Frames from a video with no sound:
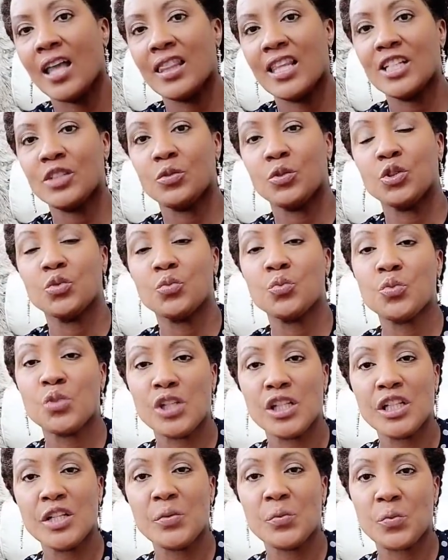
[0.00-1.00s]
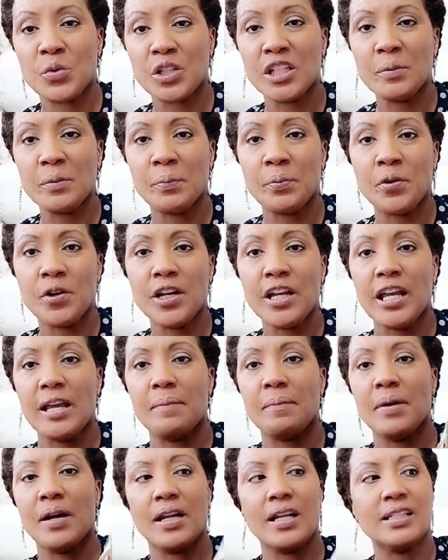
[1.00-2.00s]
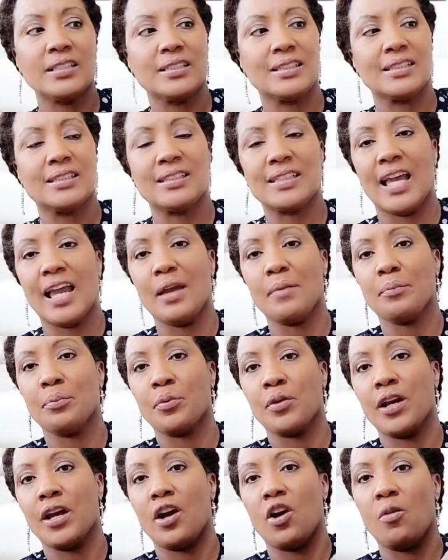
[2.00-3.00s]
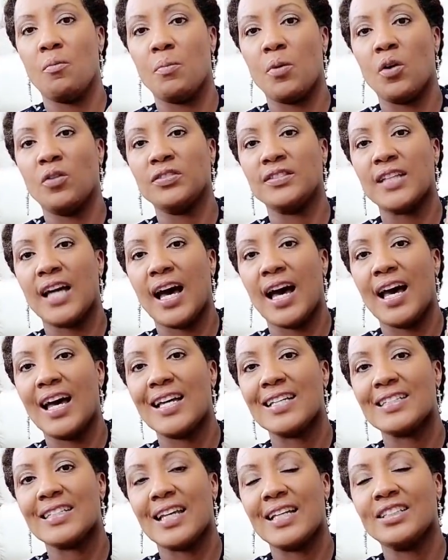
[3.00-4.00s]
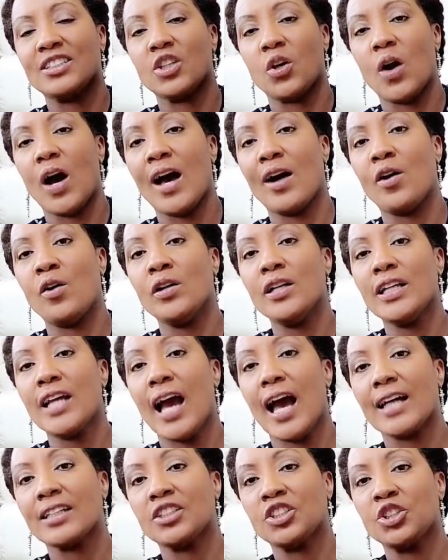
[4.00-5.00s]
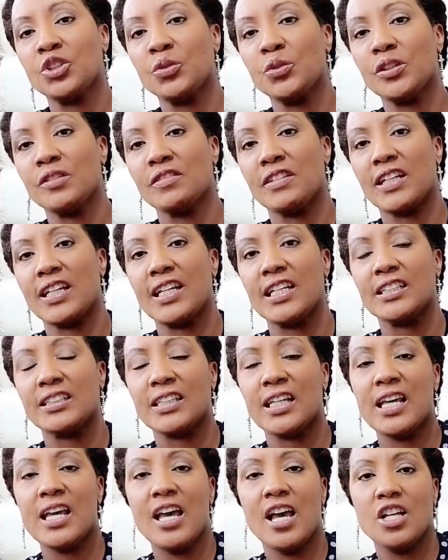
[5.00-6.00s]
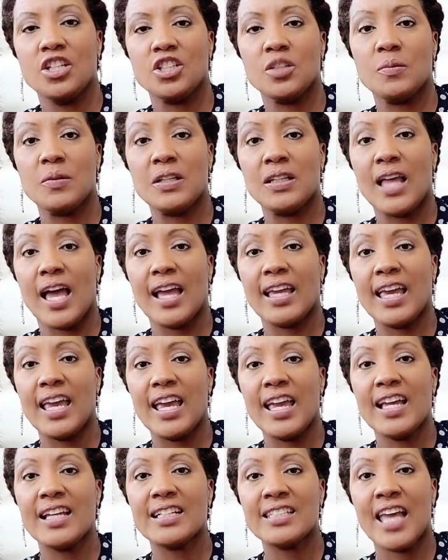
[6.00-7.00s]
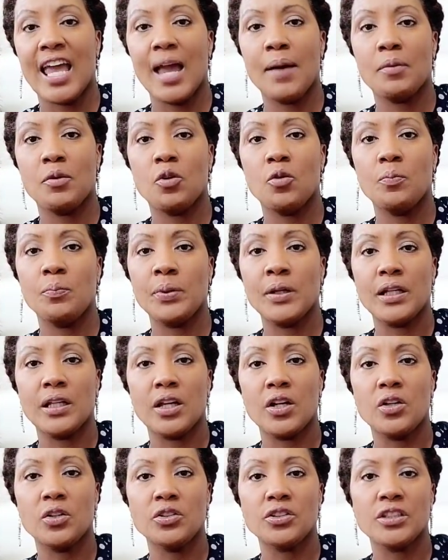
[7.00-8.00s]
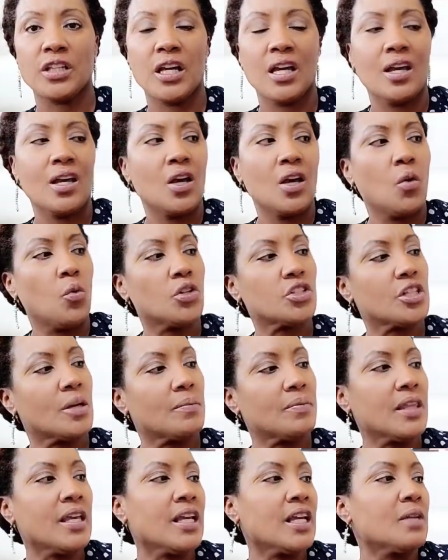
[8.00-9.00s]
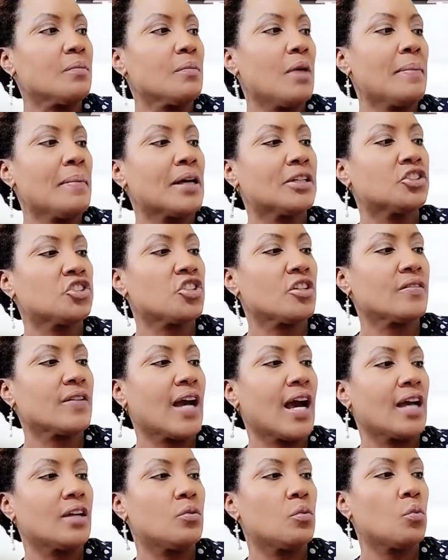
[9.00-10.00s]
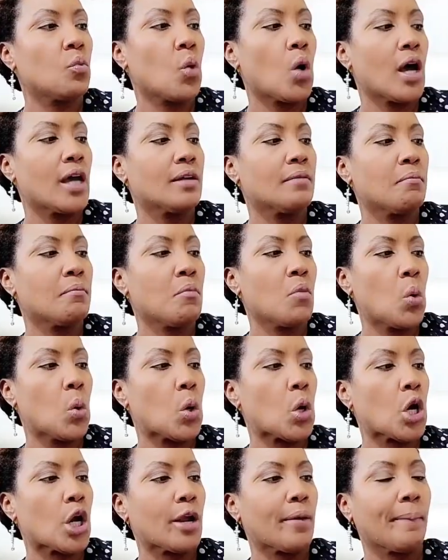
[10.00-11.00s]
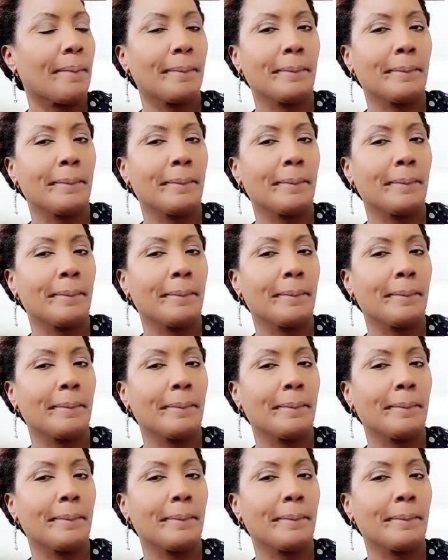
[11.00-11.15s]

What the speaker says: this was really, really pretty, but it's the same print on both sides. And so I only got two of these to be like head table pillows, which I'm thinking maybe I should have gotten one more.